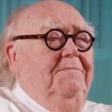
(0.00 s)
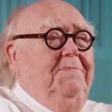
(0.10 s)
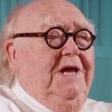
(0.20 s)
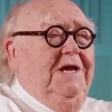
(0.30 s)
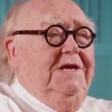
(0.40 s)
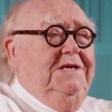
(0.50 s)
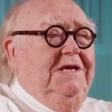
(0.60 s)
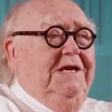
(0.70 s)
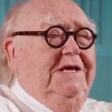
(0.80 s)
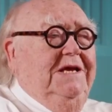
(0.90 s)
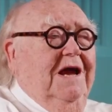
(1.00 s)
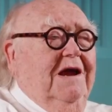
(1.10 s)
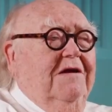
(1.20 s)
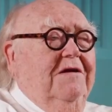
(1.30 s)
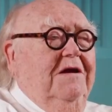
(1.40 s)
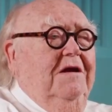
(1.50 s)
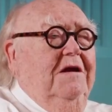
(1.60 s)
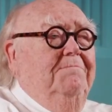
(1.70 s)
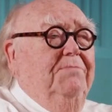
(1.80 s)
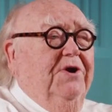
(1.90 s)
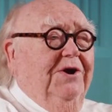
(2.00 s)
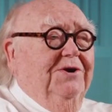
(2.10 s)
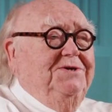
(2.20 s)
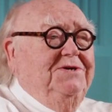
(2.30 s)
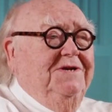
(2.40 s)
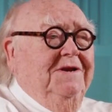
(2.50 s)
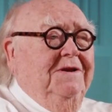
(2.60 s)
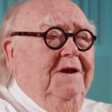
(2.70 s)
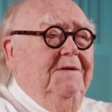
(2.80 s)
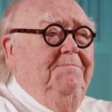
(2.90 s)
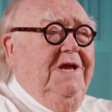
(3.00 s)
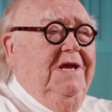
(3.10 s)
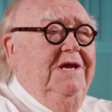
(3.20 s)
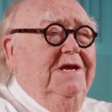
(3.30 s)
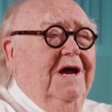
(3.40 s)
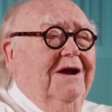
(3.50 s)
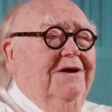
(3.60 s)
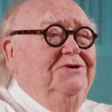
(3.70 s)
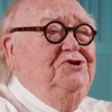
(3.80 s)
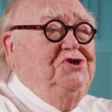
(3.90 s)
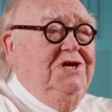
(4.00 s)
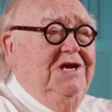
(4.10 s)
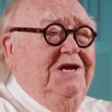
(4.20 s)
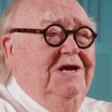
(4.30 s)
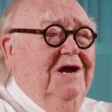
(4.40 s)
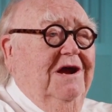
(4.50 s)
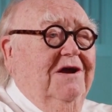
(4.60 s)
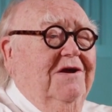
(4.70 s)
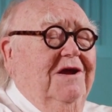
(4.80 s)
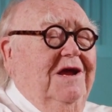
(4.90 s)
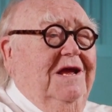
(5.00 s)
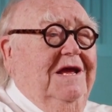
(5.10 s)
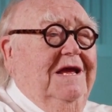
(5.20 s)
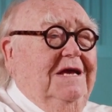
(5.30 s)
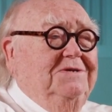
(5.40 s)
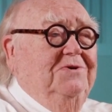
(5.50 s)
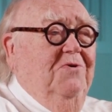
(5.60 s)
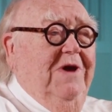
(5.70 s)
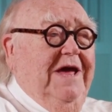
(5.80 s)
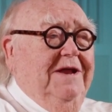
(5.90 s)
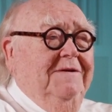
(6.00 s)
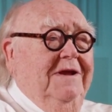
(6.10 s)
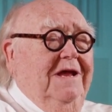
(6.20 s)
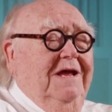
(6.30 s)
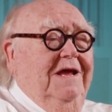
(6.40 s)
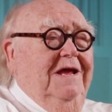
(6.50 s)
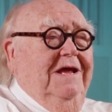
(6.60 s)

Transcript: P E T E R, Bergerson. Bergerson, a political science professor at Florida Gulf Coast University,